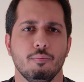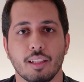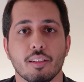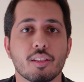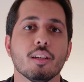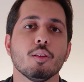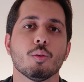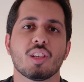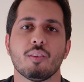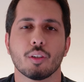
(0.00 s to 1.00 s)
And the skin
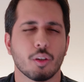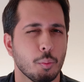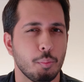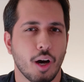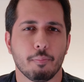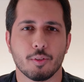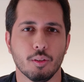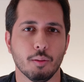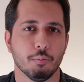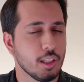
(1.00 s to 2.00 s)
tones have a real pop to
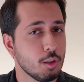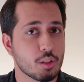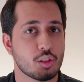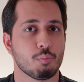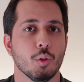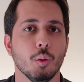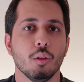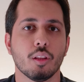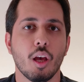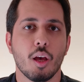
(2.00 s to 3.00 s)
them. They look
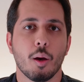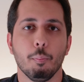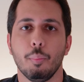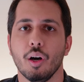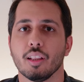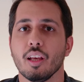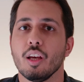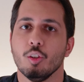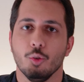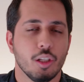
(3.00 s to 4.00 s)
smooth, but
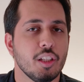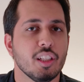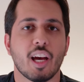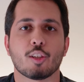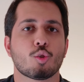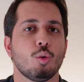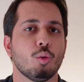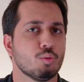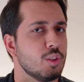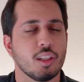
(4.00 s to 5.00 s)
really
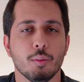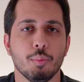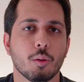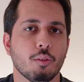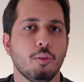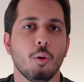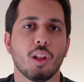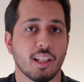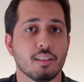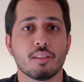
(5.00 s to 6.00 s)
natural, really beautiful.
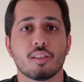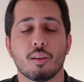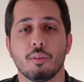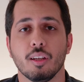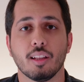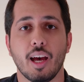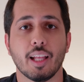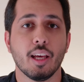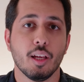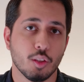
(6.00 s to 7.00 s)
And this is something
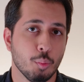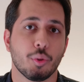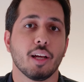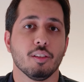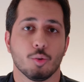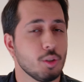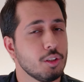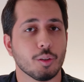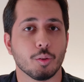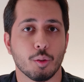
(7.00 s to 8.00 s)
that the bride is
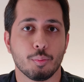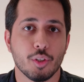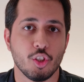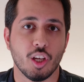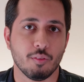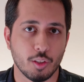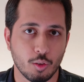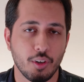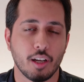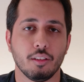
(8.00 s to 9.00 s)
really going to appreciate when you
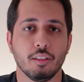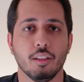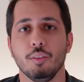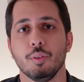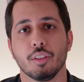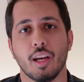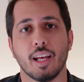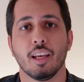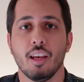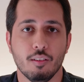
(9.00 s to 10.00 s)
finally deliver
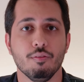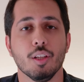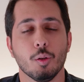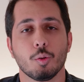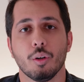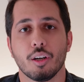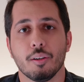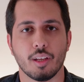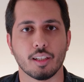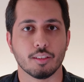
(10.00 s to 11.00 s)
that video to her.
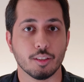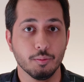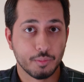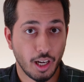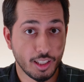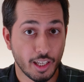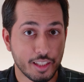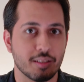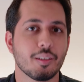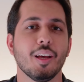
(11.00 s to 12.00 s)
Another
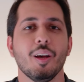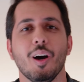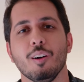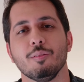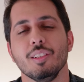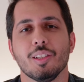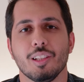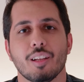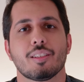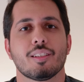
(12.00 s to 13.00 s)
highlight of these
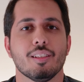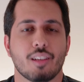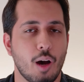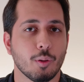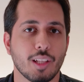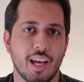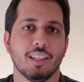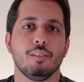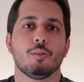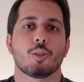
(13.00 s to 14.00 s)
LUTs is how it
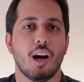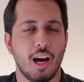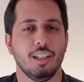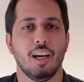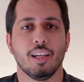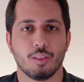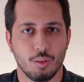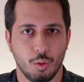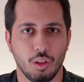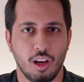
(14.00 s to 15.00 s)
handles highlight
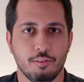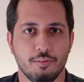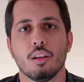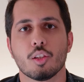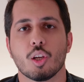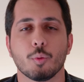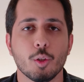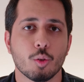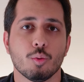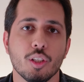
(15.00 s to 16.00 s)
roll-off. So I'm
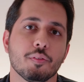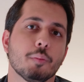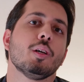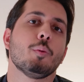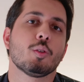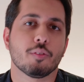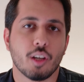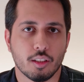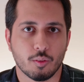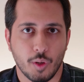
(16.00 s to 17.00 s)
going to read from the Emotive
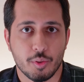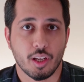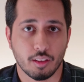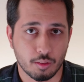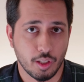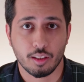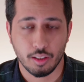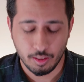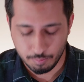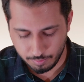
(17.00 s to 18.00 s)
Color website directly.